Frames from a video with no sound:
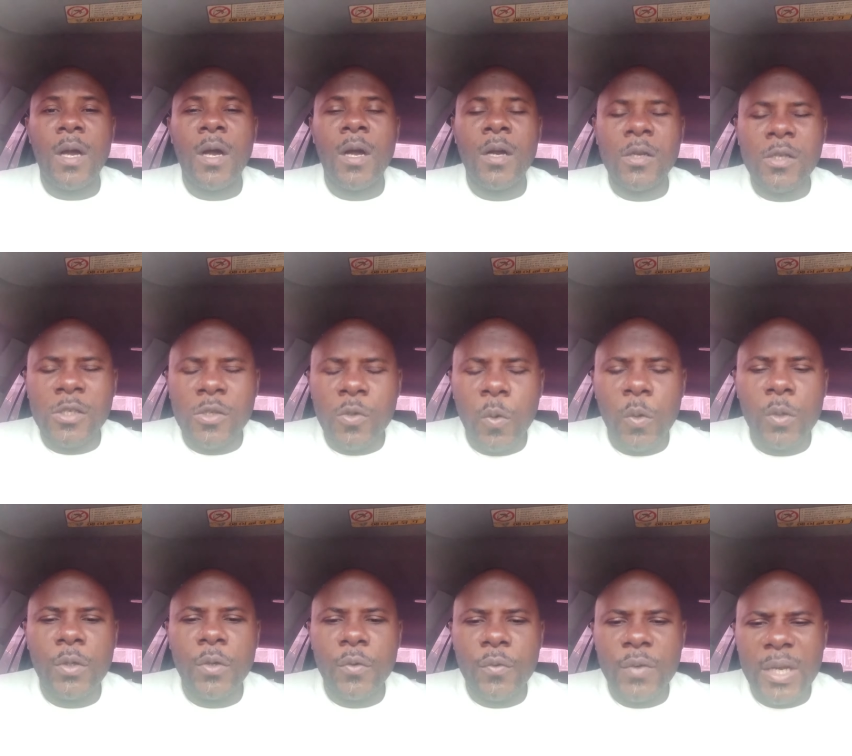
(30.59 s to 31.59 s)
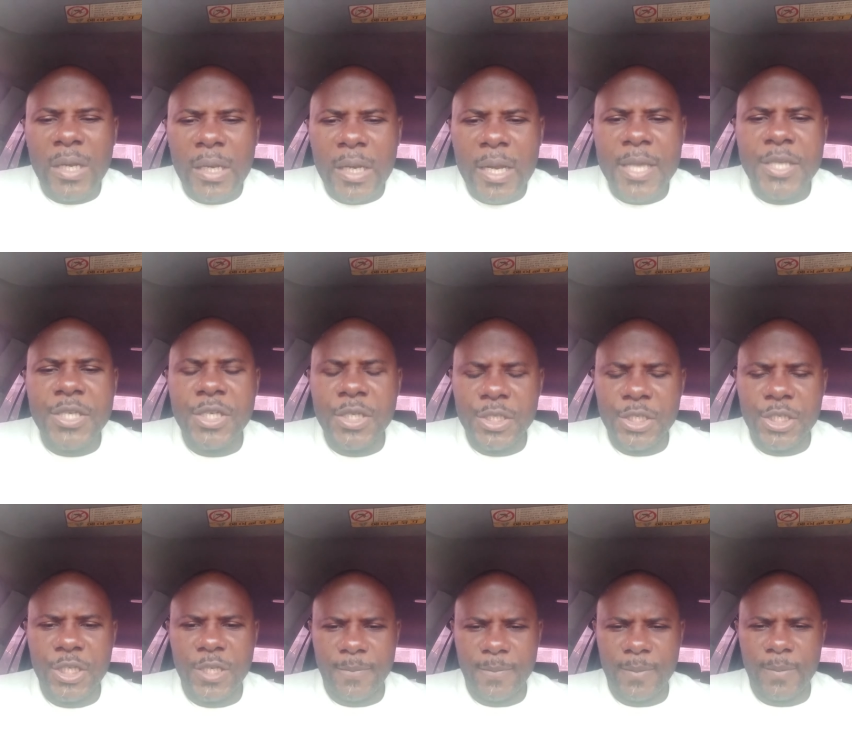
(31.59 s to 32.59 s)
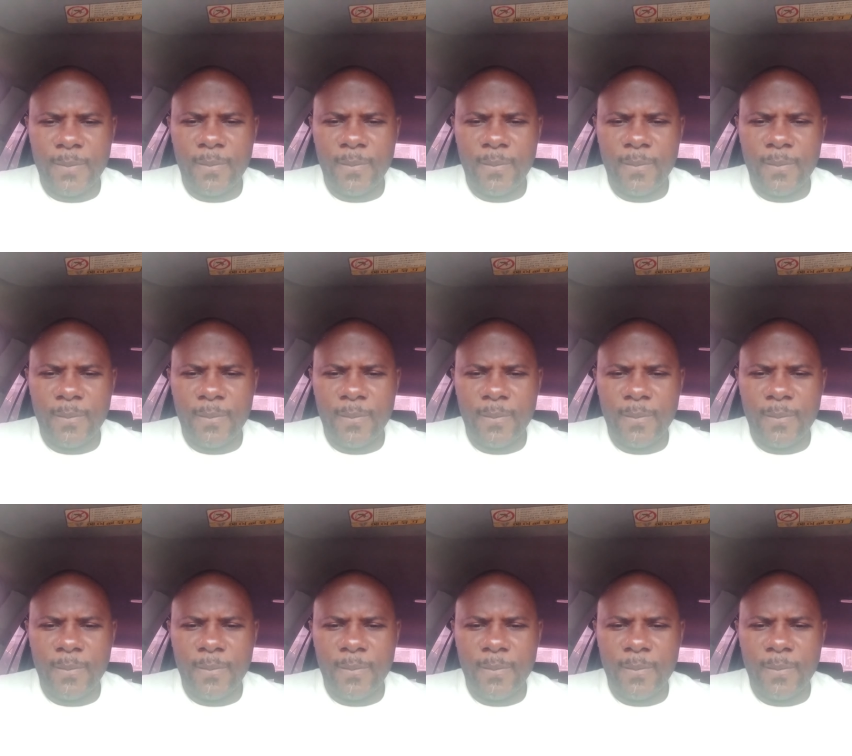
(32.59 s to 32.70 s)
a good relationship